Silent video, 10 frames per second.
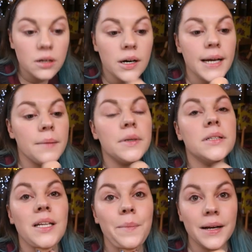I am
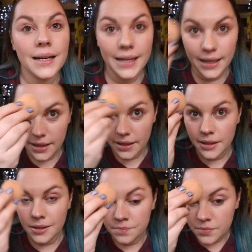typically
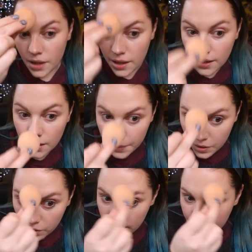a little bit
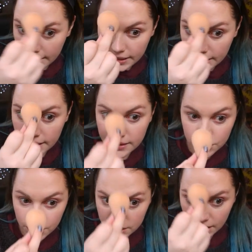oily
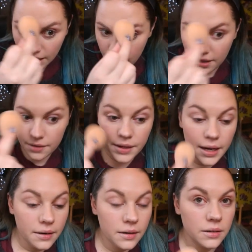just here and
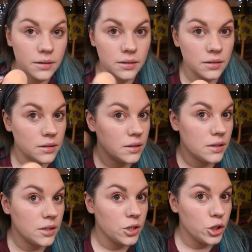then
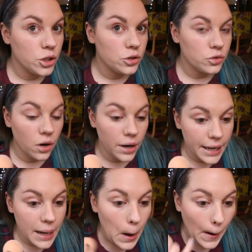
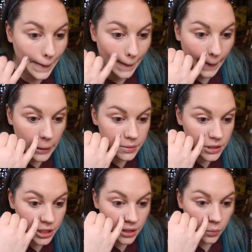dry
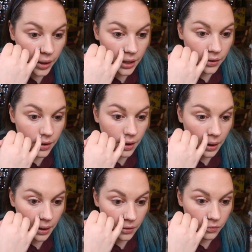especially in the winter,
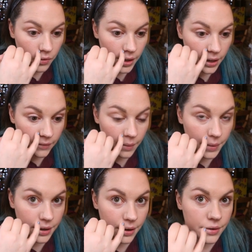like really around
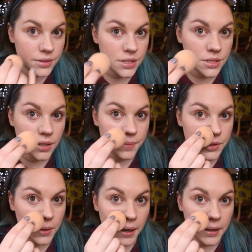my nose. It's super
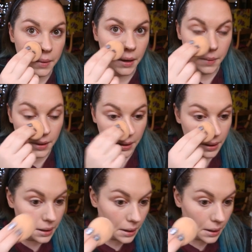dry at the moment.